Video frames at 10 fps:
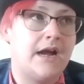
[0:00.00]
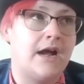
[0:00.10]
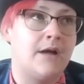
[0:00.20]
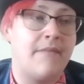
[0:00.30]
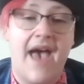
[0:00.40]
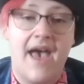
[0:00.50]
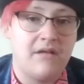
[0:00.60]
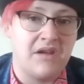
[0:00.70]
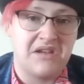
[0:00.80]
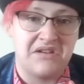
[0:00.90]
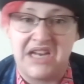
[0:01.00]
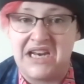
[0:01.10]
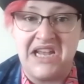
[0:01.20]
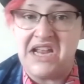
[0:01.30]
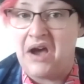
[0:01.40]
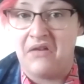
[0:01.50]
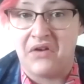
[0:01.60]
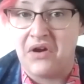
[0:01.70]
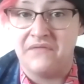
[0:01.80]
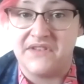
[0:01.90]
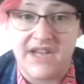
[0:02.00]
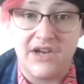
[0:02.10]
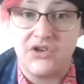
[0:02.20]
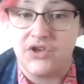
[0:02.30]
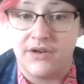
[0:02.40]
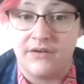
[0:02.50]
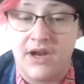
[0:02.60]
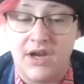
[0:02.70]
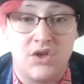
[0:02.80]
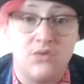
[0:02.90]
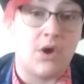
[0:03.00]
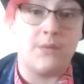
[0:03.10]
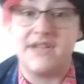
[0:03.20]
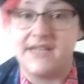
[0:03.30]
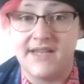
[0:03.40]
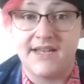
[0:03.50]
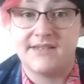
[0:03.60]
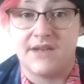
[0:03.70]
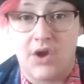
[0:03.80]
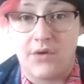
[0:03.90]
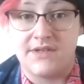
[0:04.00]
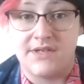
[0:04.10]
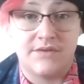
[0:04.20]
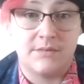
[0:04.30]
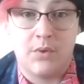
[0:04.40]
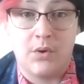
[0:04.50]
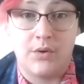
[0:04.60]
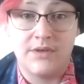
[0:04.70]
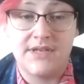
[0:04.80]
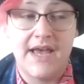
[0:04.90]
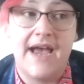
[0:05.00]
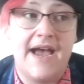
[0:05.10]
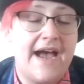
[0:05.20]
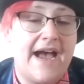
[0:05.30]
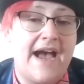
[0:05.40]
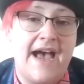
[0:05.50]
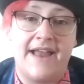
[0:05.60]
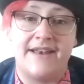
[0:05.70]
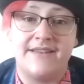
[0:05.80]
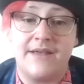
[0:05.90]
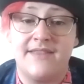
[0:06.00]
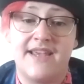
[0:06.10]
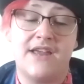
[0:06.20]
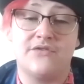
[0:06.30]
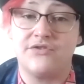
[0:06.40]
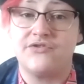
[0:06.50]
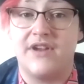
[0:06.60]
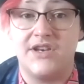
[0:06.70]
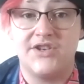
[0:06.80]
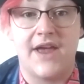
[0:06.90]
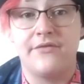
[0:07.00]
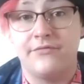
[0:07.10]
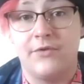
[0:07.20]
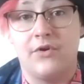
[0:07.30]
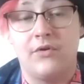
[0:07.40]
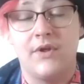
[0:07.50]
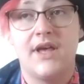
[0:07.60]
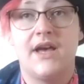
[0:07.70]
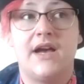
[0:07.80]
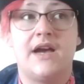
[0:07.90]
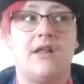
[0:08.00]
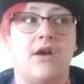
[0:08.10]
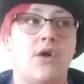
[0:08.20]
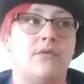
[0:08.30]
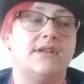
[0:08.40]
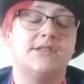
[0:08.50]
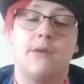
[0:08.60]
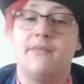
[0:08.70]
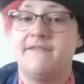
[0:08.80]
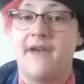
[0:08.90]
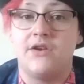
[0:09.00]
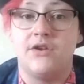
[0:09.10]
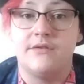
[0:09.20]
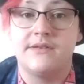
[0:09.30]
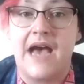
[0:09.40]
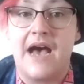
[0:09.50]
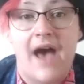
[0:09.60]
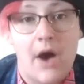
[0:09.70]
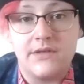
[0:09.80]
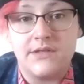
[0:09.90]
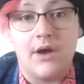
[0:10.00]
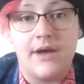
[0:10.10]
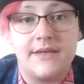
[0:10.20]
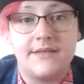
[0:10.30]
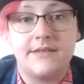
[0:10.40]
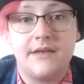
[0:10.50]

like deleted out of the conversation, like you don't exist and don't deserve support. And then the industry in general, like only so many venues have outside